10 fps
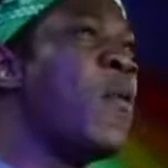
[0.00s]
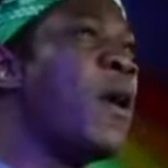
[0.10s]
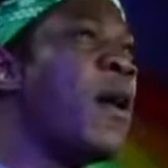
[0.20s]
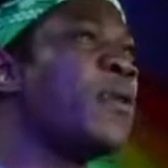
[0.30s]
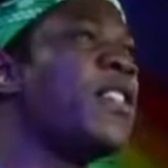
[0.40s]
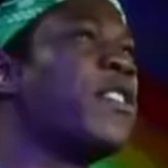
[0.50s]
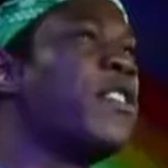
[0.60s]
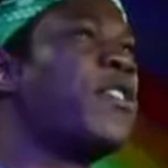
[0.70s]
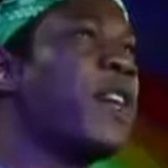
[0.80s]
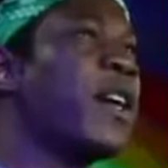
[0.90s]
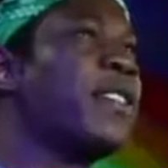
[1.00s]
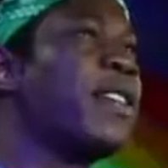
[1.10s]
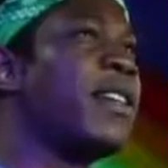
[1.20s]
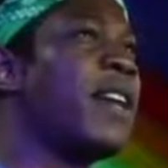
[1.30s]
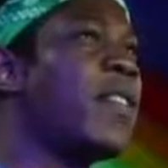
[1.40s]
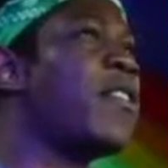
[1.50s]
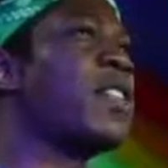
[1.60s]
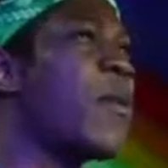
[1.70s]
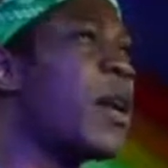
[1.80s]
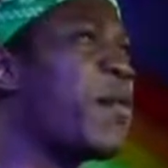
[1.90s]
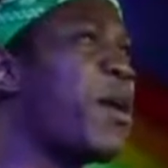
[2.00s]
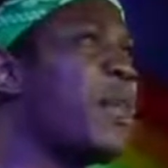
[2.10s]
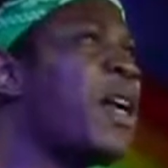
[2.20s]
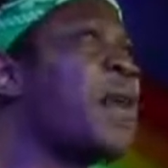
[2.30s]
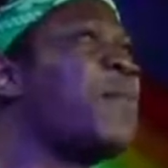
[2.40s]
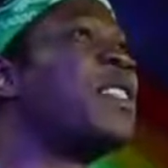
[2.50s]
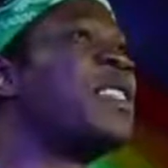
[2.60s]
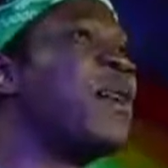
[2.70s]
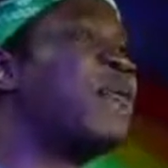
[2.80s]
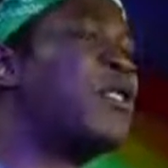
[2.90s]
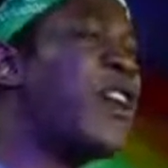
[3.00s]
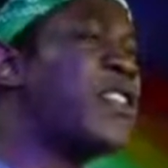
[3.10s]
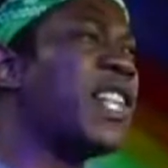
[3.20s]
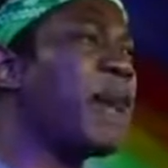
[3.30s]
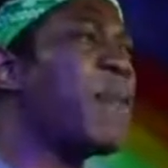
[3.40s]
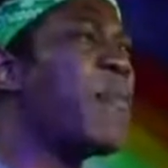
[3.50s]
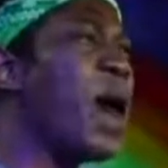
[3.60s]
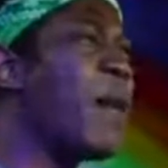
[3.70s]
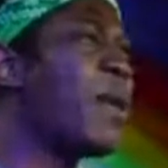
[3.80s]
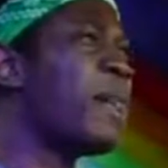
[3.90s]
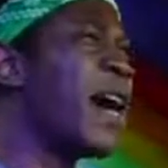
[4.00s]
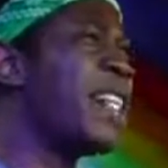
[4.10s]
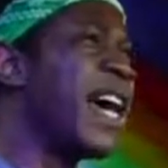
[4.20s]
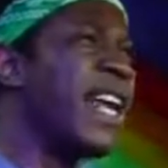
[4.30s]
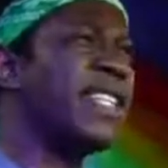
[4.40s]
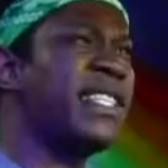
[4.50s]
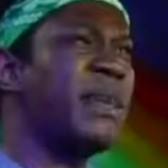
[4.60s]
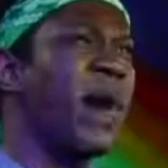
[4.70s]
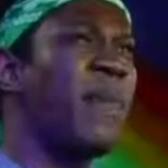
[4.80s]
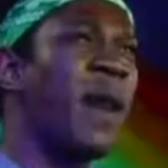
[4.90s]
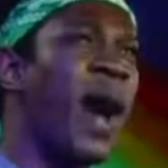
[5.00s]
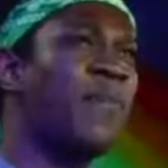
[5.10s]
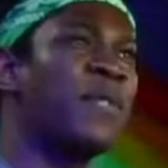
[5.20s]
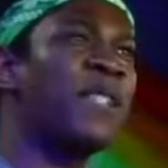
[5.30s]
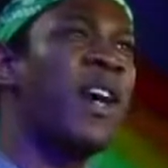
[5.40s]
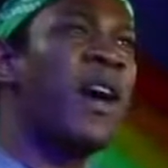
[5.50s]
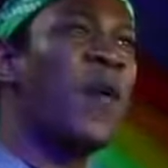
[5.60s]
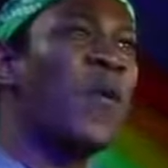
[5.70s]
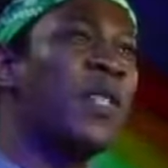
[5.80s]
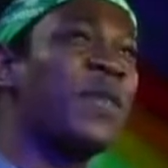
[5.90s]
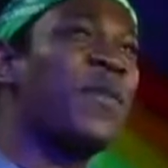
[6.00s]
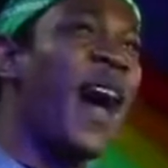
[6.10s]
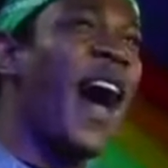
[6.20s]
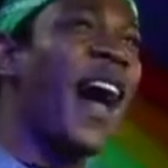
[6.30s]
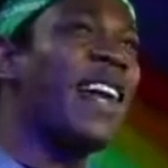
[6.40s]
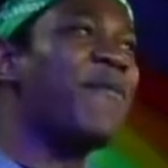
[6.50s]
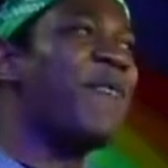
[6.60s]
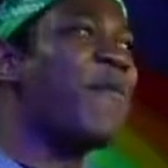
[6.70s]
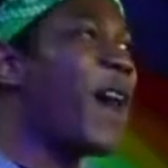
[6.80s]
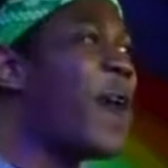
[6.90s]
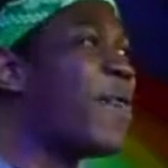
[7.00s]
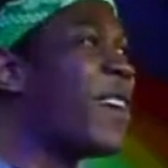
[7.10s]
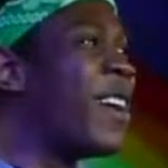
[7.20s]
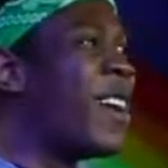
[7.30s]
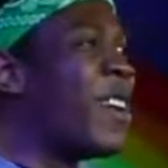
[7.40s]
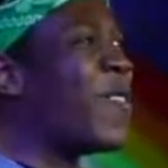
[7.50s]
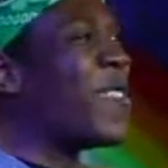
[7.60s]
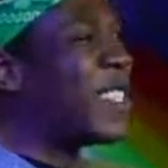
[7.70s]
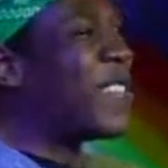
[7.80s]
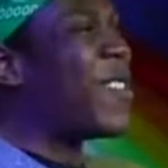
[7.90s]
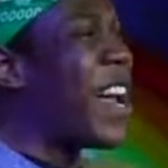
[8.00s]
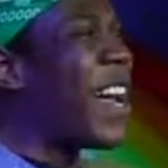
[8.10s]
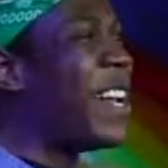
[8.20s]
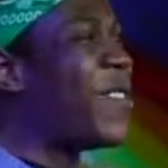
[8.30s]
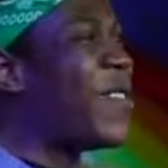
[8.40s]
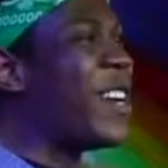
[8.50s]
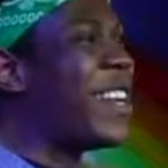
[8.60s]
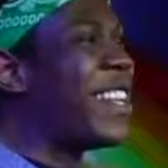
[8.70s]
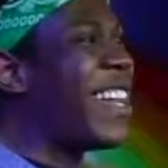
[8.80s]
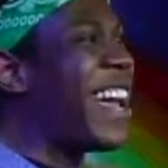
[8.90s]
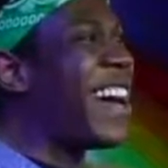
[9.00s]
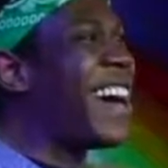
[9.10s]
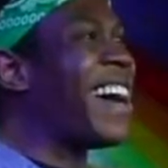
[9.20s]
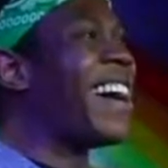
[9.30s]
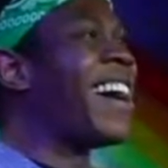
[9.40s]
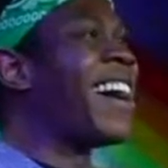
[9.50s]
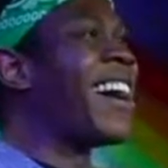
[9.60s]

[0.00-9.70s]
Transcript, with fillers: When I was constructed, I thought they were going to put me up in some church like my mama and my daddy. See, my pops was a pine and my mama was a redwood, and they uh,